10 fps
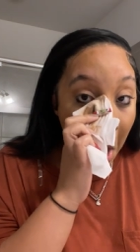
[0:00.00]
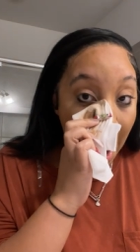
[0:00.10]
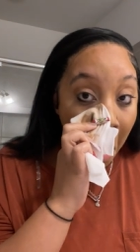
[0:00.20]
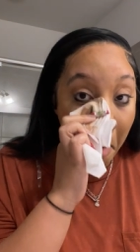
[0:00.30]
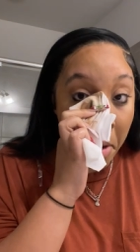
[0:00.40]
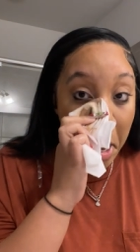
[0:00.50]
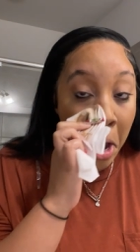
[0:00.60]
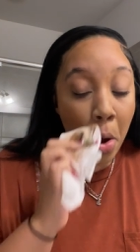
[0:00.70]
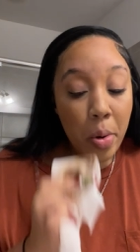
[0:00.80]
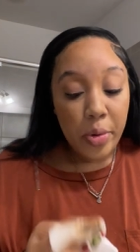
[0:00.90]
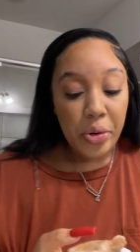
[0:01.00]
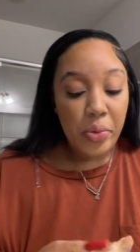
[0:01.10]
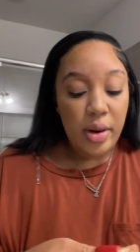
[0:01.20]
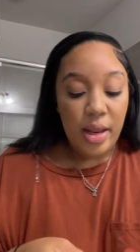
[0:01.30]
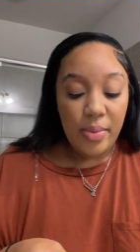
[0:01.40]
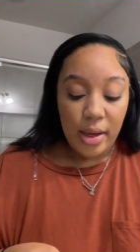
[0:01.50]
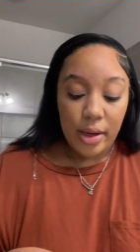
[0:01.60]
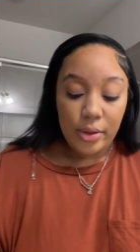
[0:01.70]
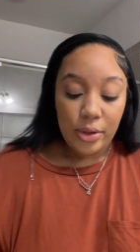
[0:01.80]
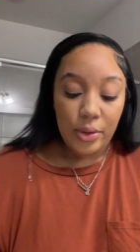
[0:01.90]
let me go and do it. Let me go
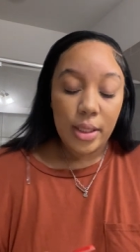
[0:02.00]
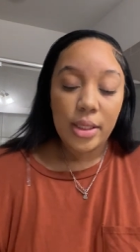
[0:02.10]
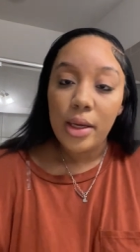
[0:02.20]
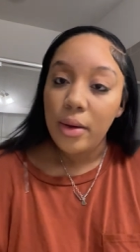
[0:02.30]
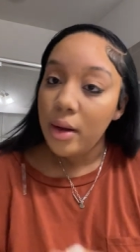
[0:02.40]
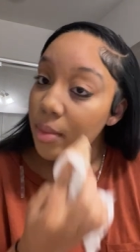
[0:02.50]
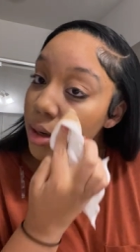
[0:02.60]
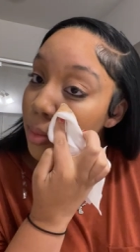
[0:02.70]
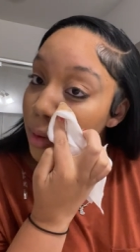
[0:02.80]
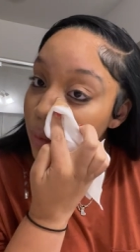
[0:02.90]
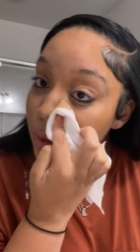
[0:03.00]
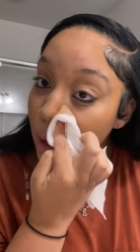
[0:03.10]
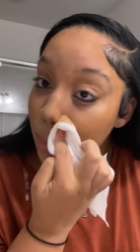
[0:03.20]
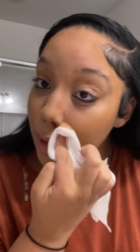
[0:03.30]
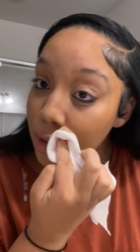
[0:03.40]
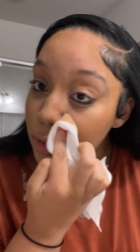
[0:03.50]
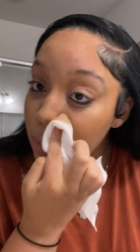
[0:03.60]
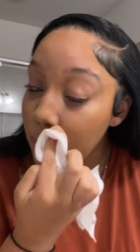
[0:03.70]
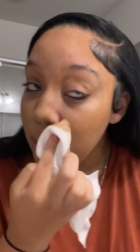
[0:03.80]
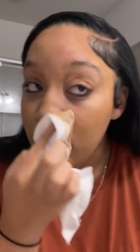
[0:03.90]
and do it. So comment below if y'all been
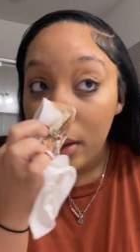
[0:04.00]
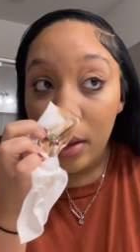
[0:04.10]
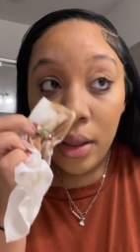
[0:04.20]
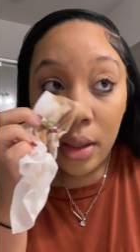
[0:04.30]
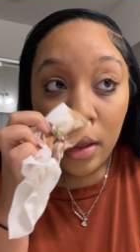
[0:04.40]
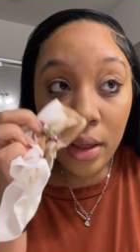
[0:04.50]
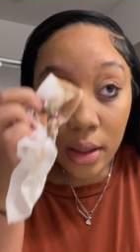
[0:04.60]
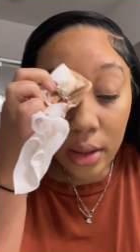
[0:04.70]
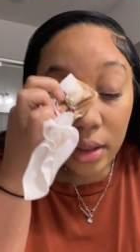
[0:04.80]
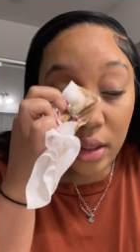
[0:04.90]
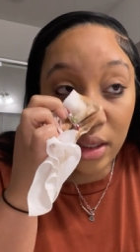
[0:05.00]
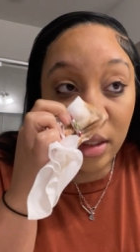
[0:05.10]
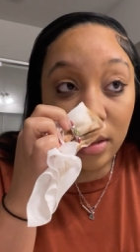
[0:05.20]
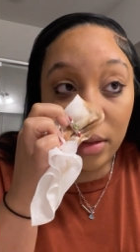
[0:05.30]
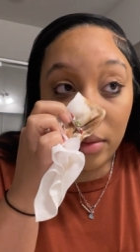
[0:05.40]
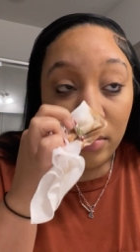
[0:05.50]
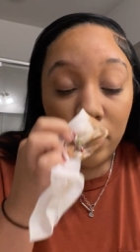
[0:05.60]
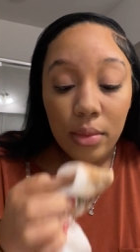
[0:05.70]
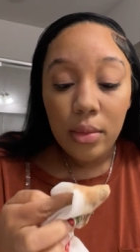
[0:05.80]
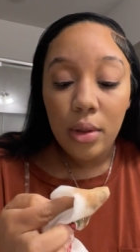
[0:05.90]
enjoying these
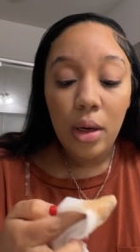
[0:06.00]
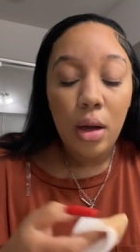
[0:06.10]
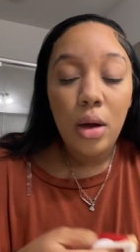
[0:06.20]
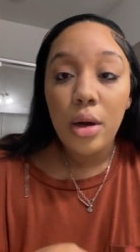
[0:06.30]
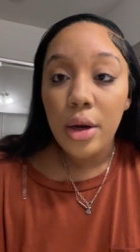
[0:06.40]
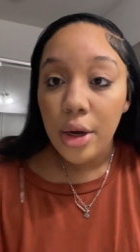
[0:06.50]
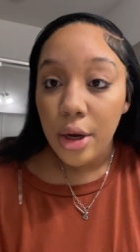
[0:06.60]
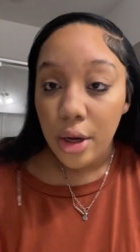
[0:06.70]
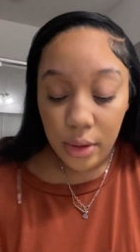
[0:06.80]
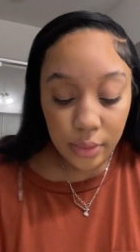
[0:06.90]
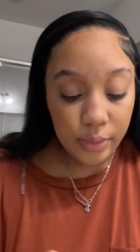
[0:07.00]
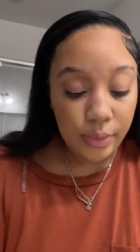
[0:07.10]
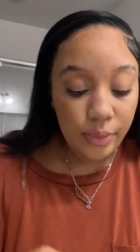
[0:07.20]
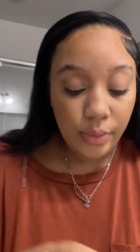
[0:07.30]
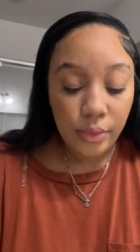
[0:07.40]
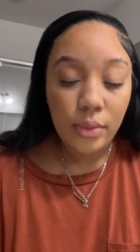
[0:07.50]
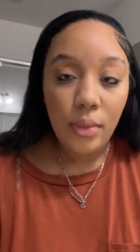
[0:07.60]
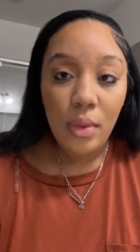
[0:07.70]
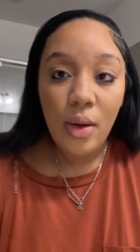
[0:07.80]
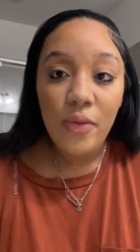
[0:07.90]
longer
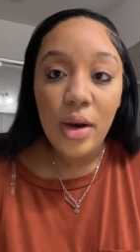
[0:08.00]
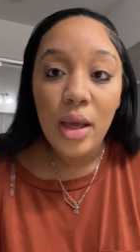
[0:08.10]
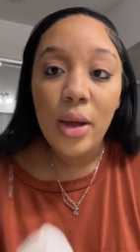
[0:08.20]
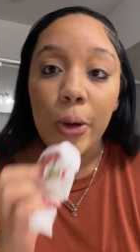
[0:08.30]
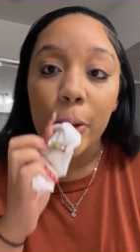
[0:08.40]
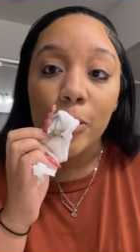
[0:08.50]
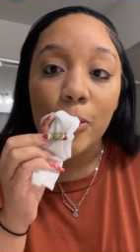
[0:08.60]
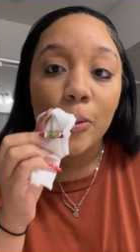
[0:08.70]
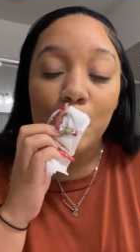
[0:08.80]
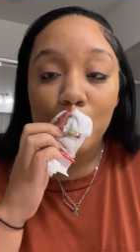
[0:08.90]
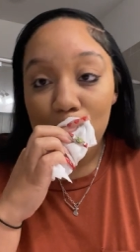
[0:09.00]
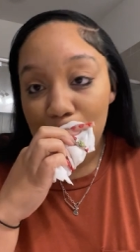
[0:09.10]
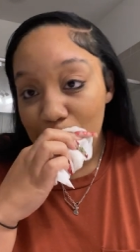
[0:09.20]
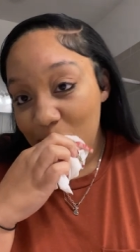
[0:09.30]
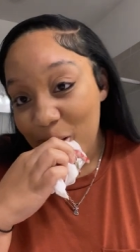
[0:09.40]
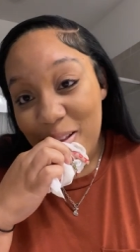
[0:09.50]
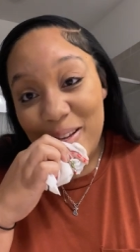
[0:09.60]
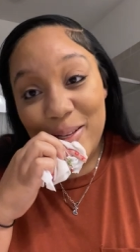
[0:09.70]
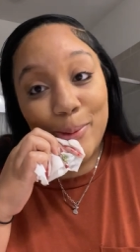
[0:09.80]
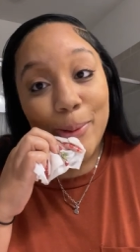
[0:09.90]
videos,
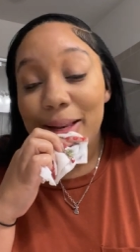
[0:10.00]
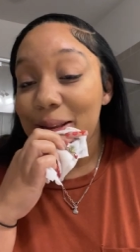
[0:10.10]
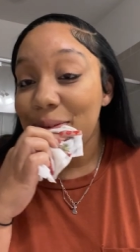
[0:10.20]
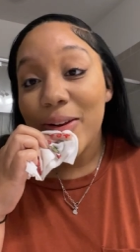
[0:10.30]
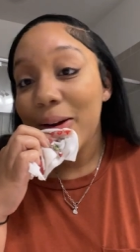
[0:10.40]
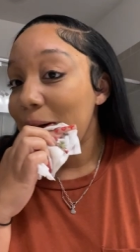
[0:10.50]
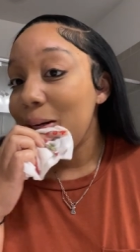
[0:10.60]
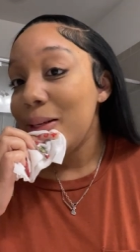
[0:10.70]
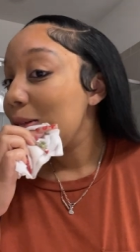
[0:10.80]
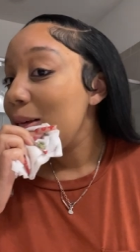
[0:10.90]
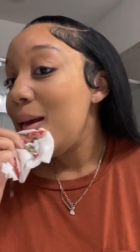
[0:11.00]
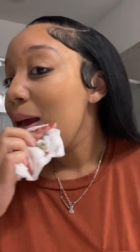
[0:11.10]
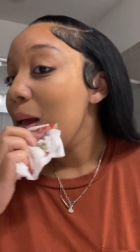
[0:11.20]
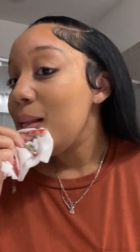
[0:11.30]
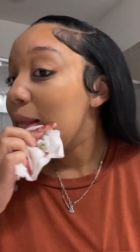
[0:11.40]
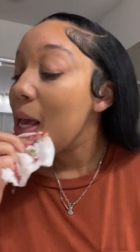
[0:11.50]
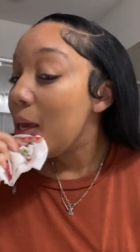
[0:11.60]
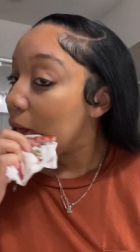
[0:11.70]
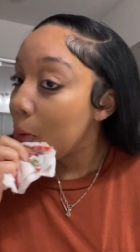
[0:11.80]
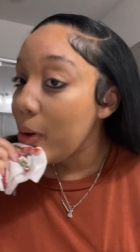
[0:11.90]
these weekly vlogs,
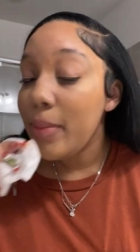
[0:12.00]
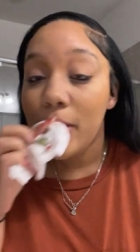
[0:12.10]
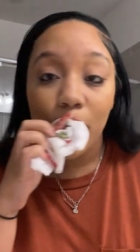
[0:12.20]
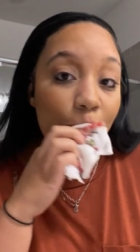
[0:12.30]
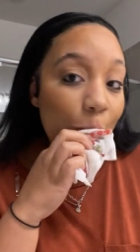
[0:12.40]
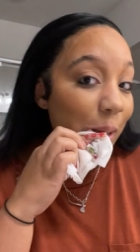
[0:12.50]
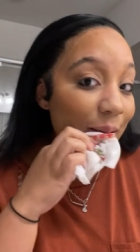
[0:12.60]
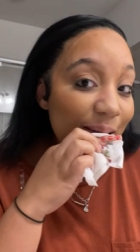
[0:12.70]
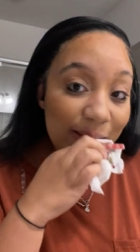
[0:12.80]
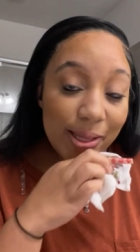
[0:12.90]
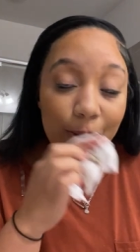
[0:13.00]
taking you with me through the week.